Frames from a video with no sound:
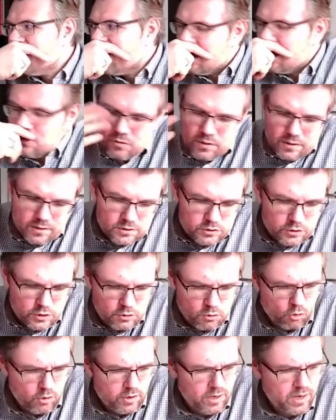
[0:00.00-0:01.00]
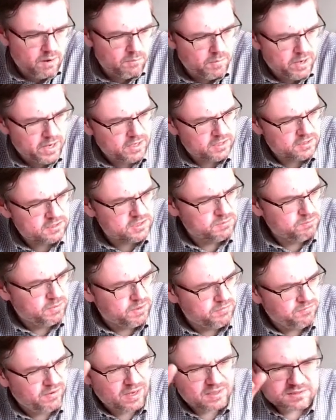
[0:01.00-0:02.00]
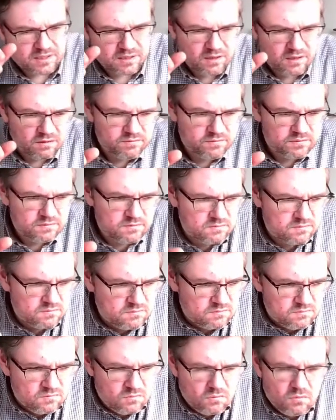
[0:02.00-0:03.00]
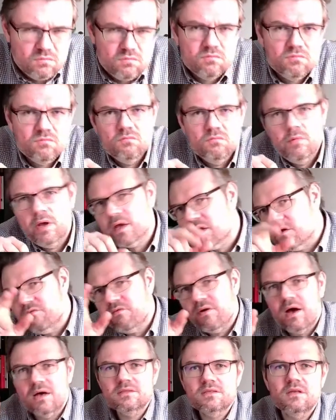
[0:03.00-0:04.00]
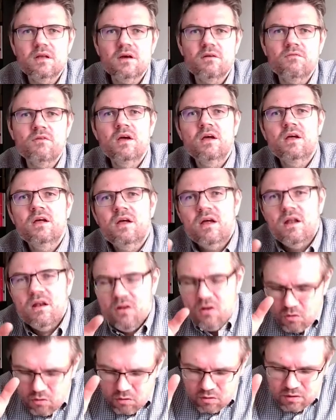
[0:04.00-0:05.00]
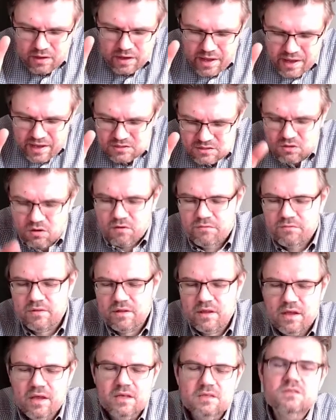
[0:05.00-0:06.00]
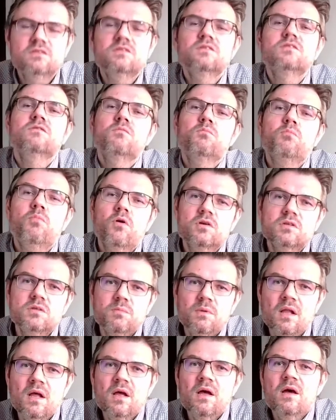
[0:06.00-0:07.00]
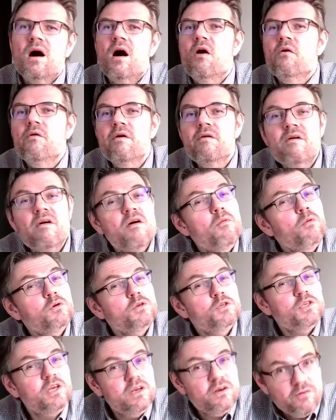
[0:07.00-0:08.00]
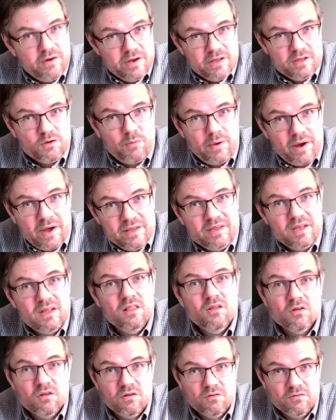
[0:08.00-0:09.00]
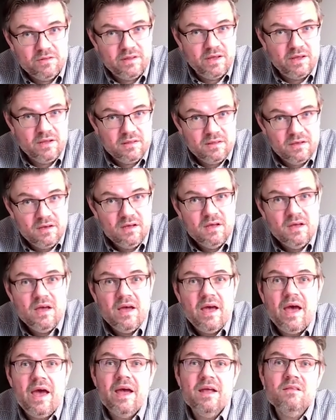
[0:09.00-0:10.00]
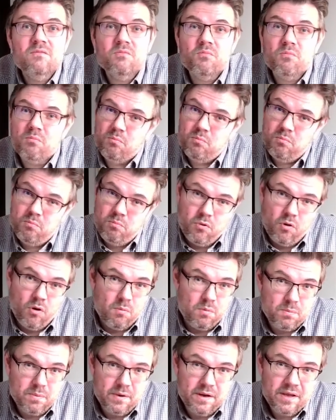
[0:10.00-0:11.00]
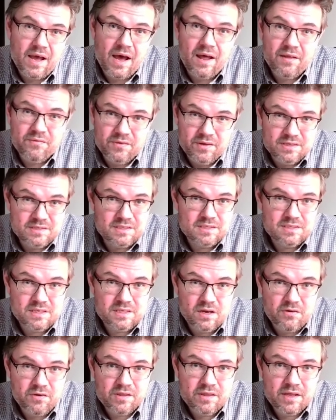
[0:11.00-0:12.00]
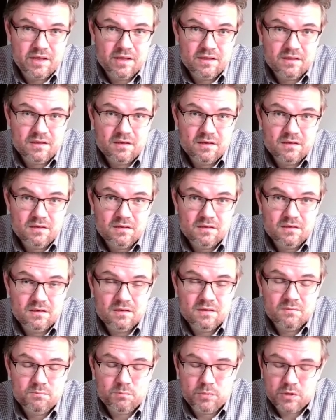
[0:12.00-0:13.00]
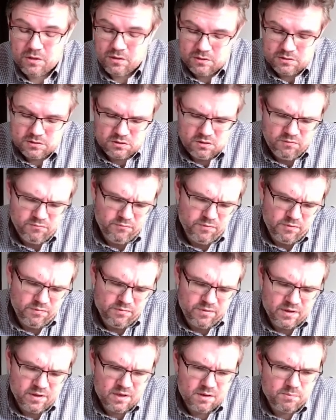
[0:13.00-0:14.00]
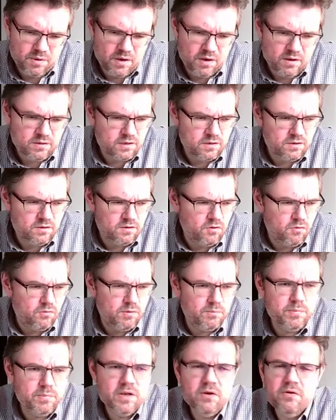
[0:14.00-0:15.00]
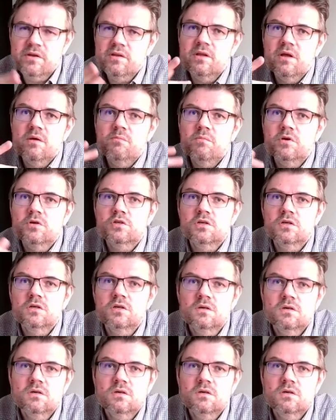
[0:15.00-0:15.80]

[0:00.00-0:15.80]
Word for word: So you're saying, okay, I make it simply fast enough. Hmm? Make it fast enough, look as often as possible. However, I would generate quite a lot of data and probably unnecessary data because if we think about, I don't know, a bearing temperature,